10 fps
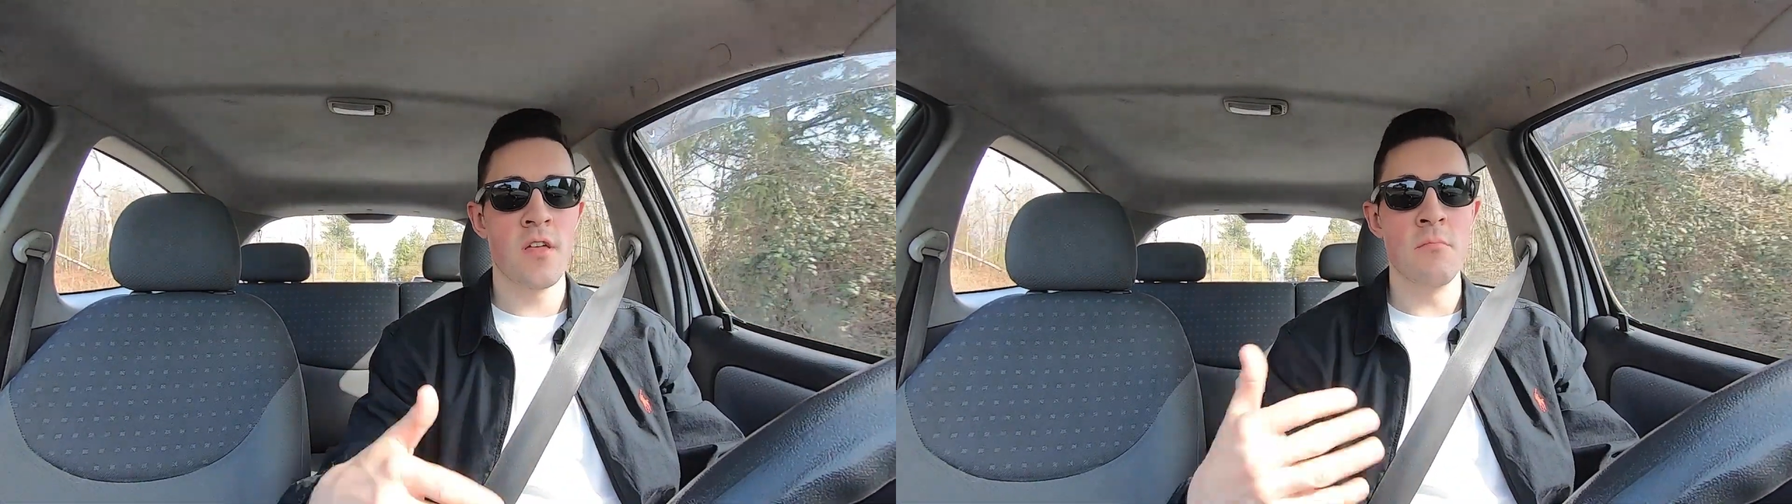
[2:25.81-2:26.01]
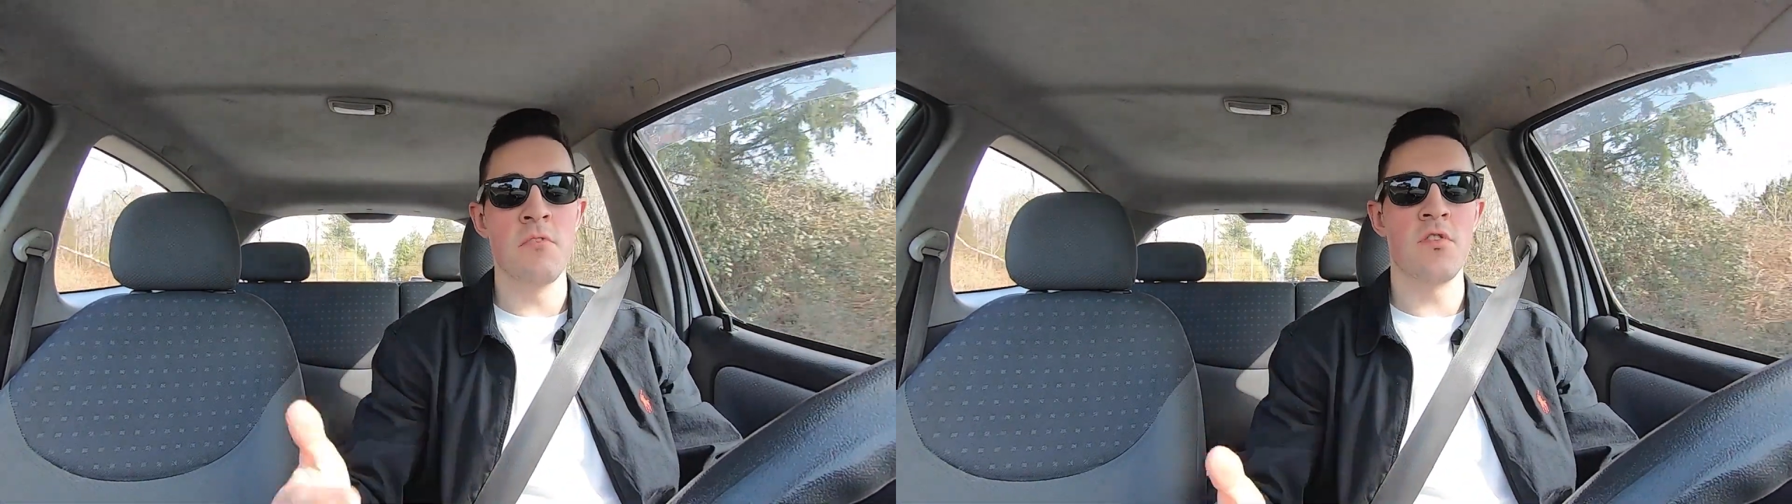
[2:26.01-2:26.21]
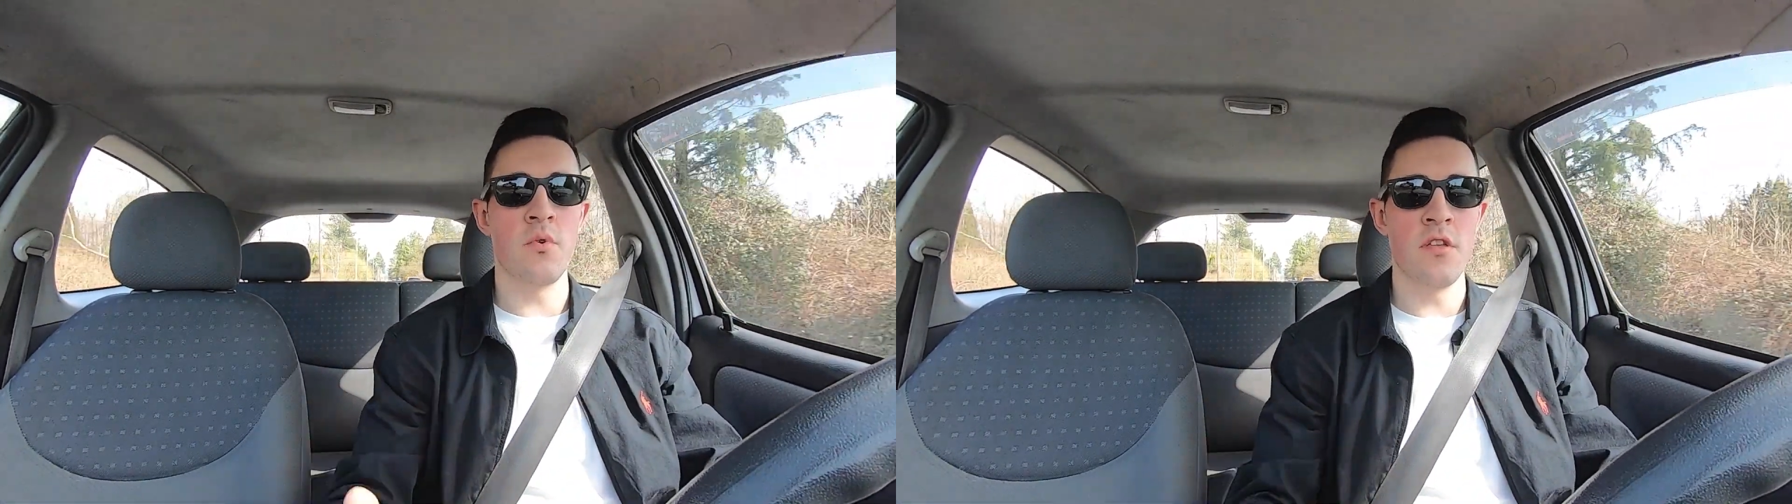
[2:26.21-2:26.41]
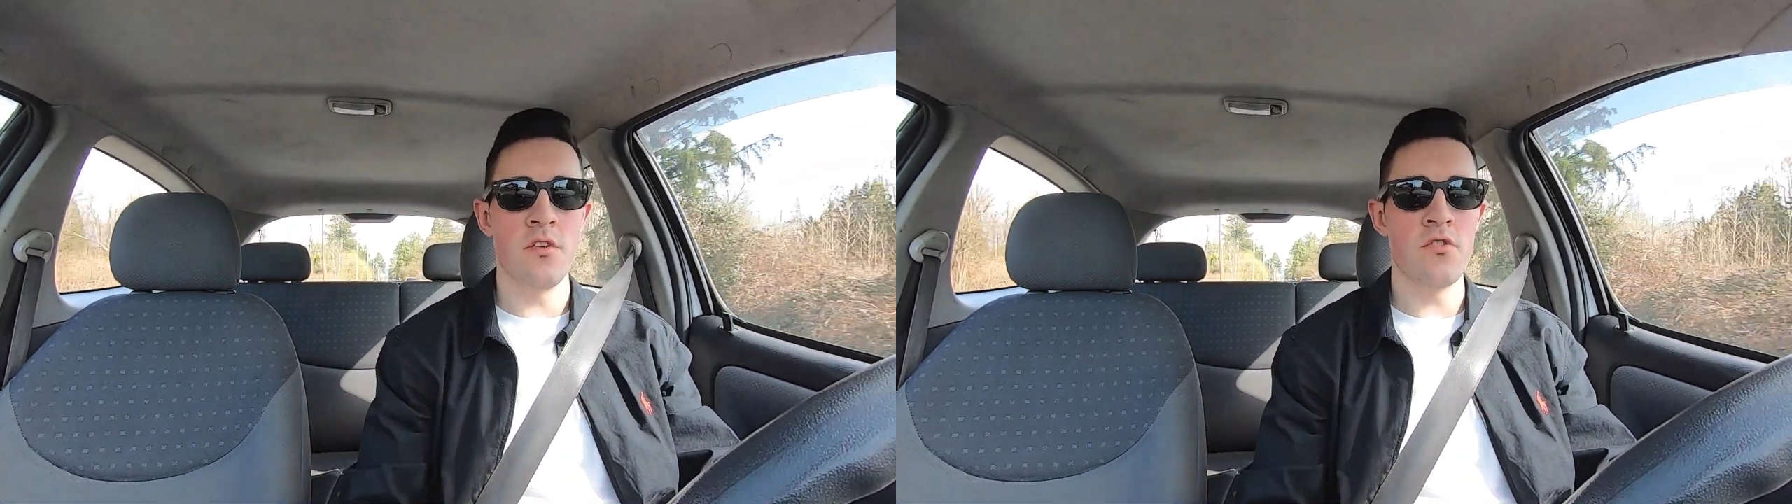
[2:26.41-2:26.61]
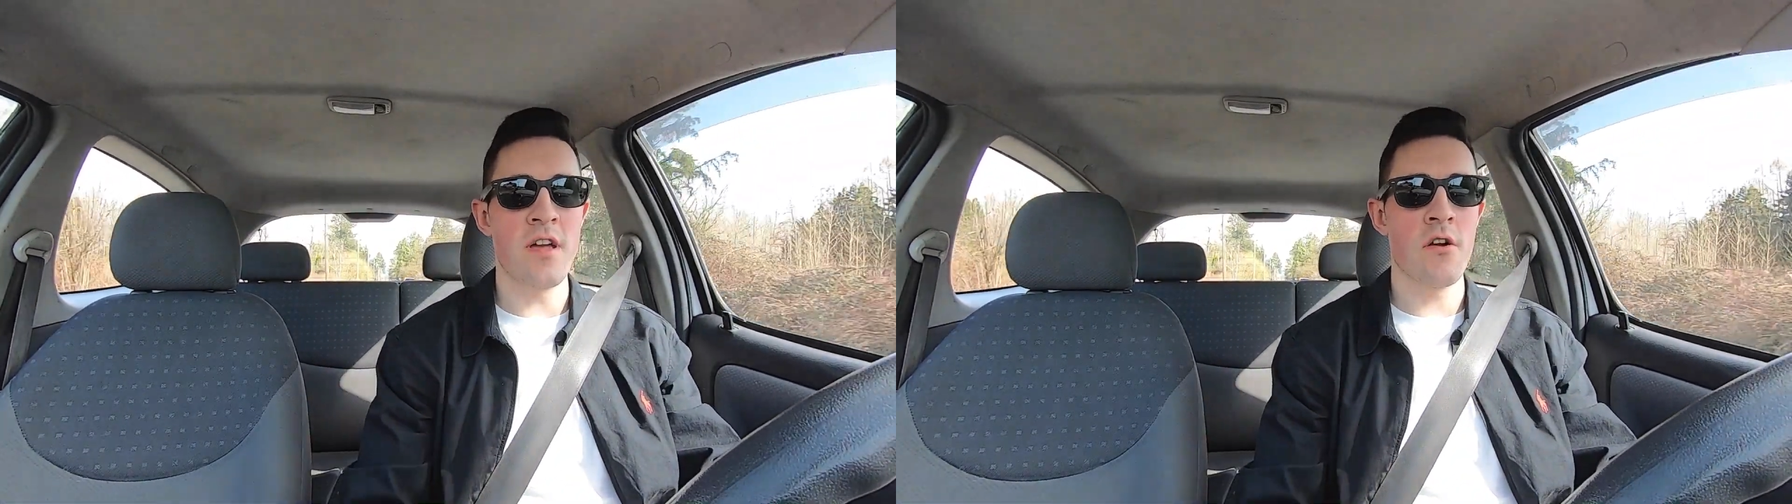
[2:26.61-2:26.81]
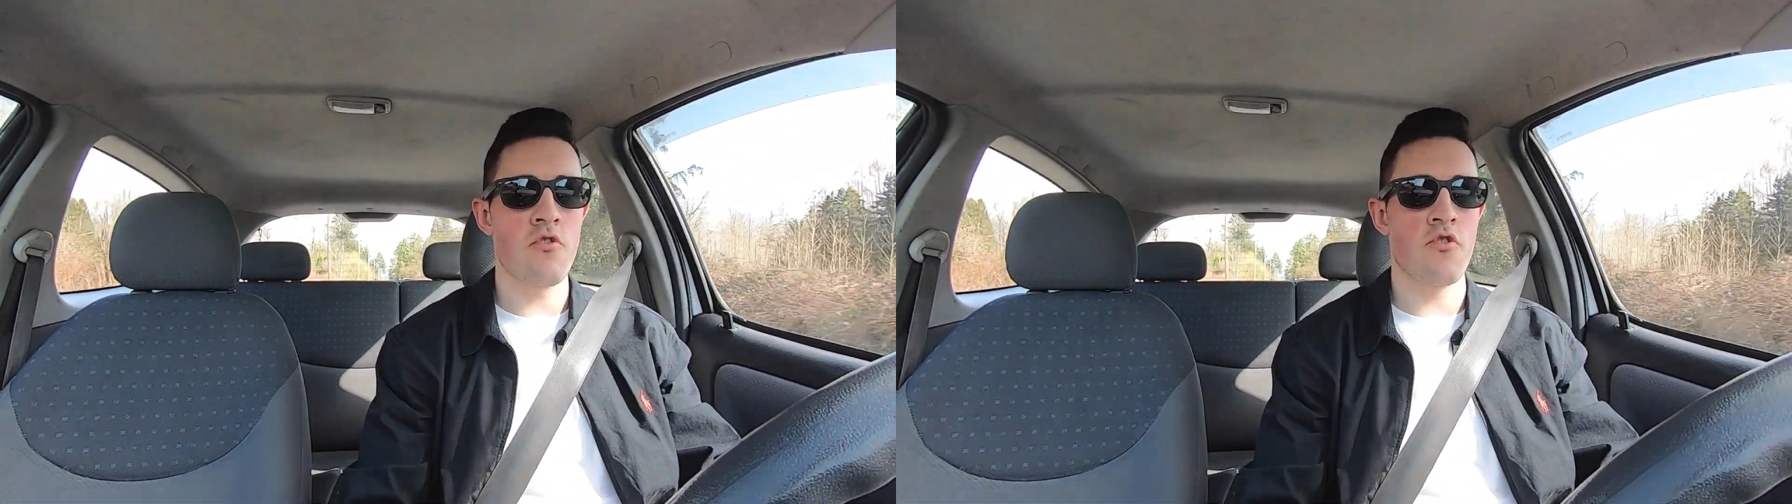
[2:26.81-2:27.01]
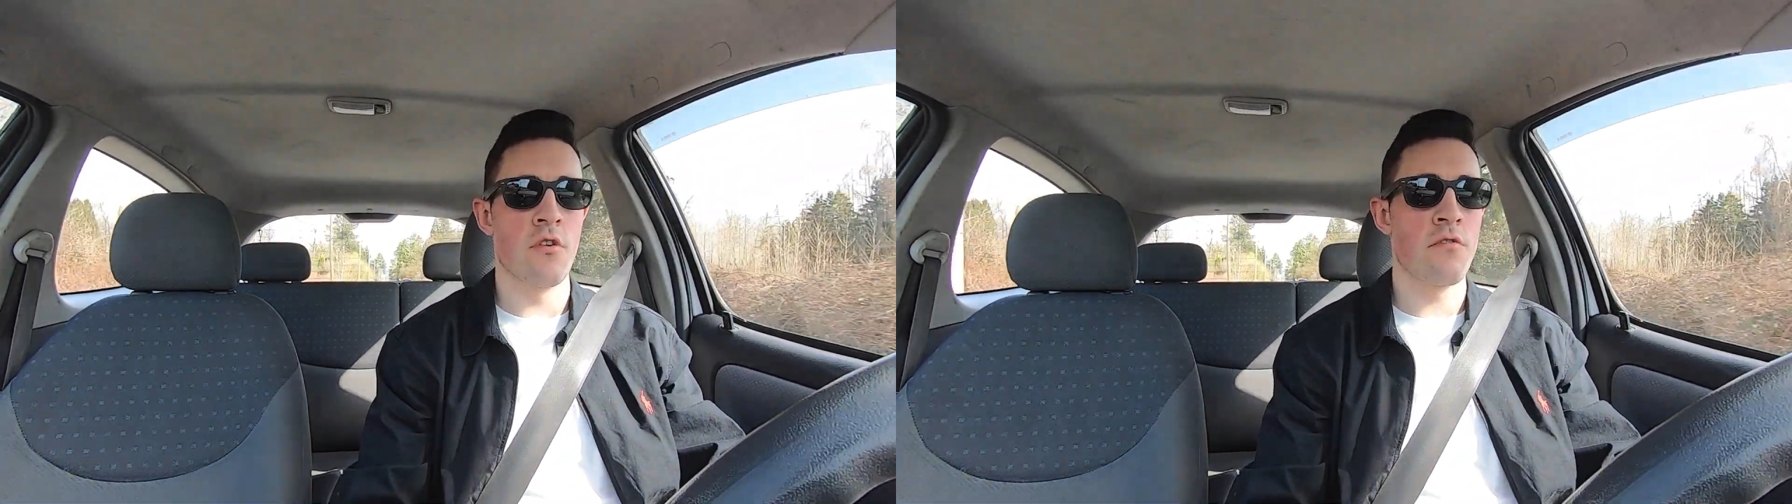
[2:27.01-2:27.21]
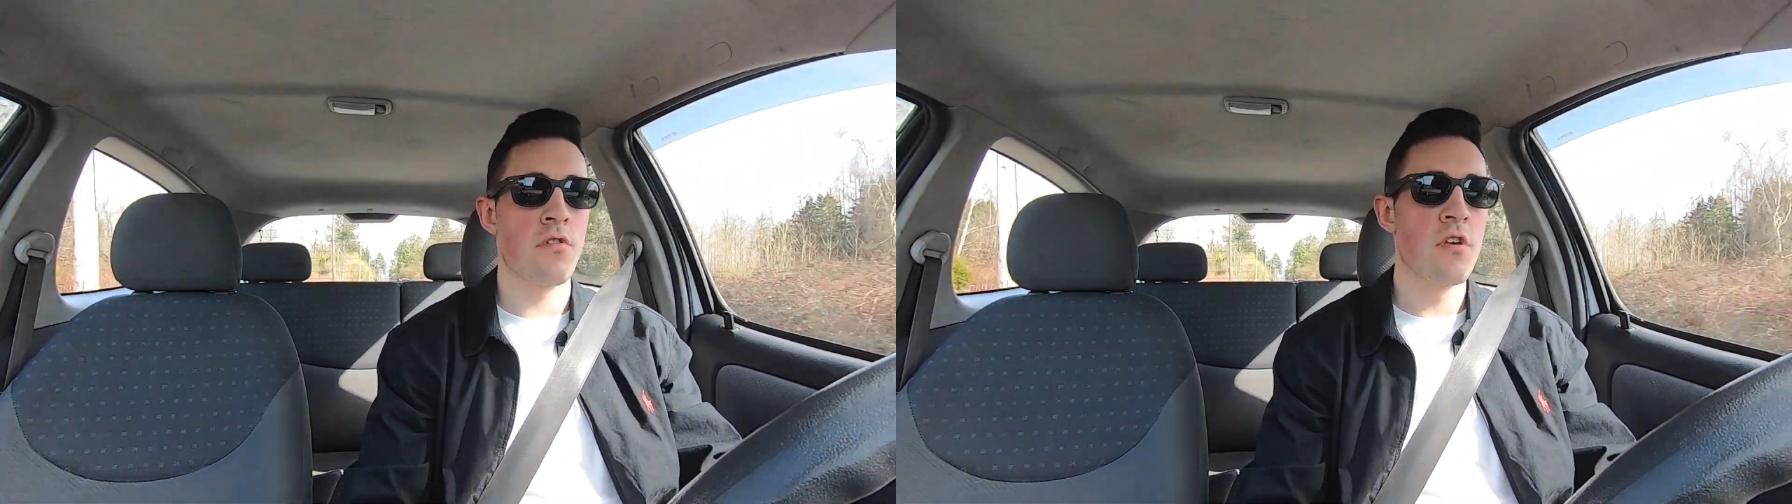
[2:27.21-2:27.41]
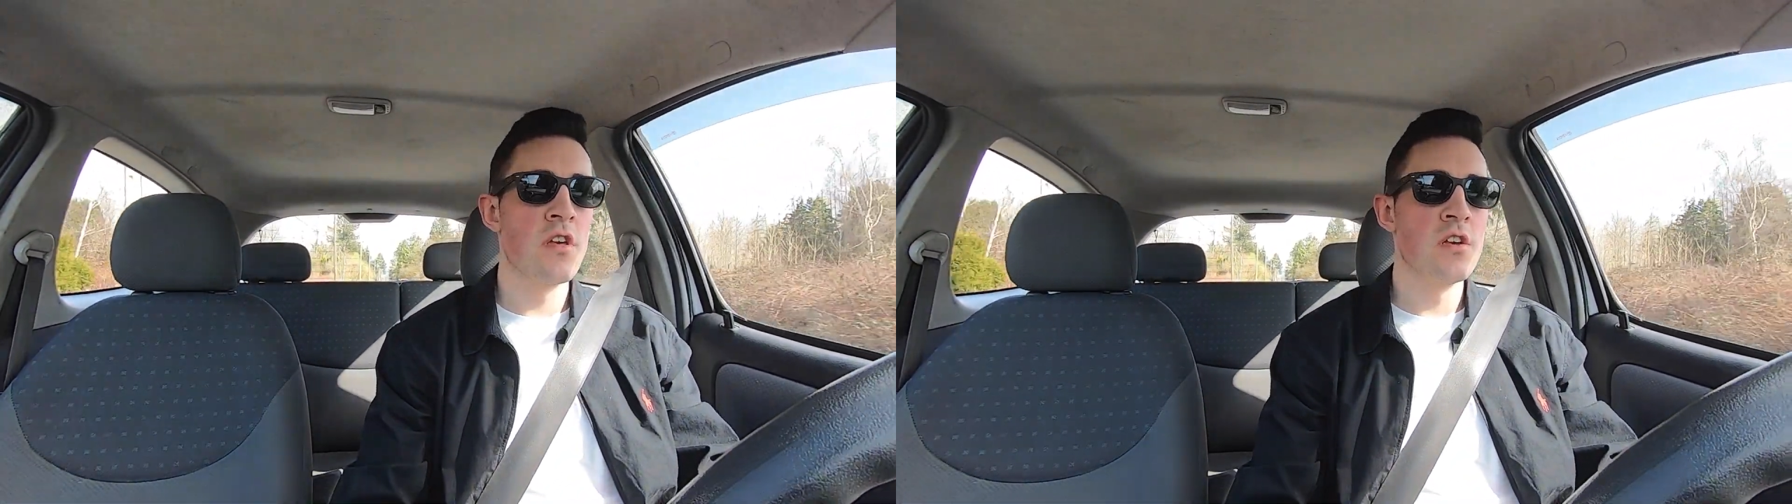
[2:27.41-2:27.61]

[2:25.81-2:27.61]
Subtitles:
in between your downshifts.